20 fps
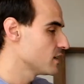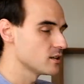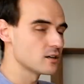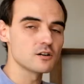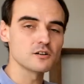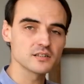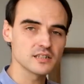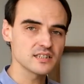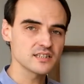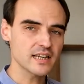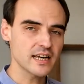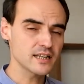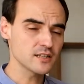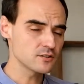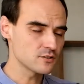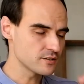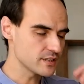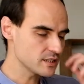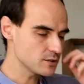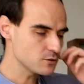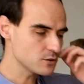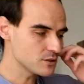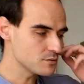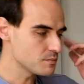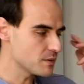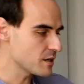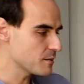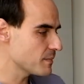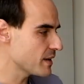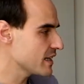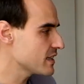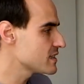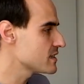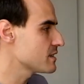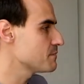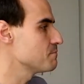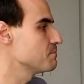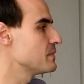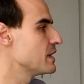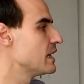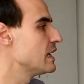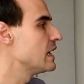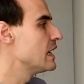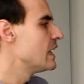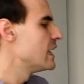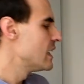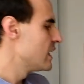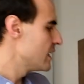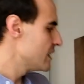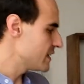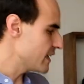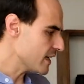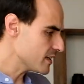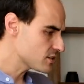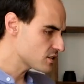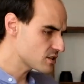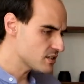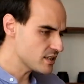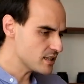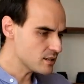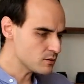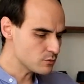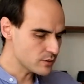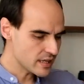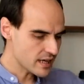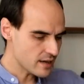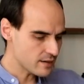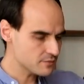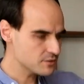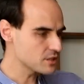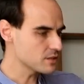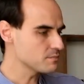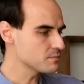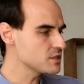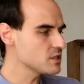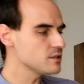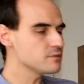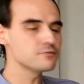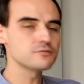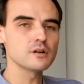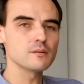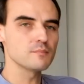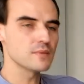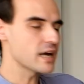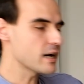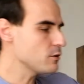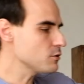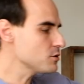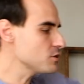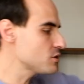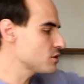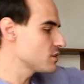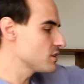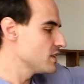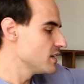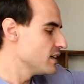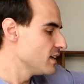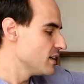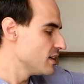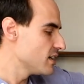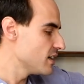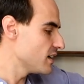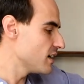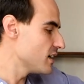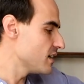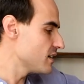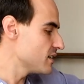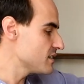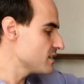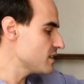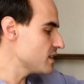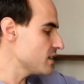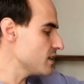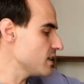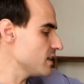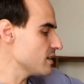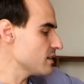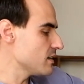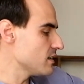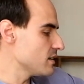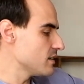Our designer in Kunming makes them. Next tea, we have some tea from Laos, tea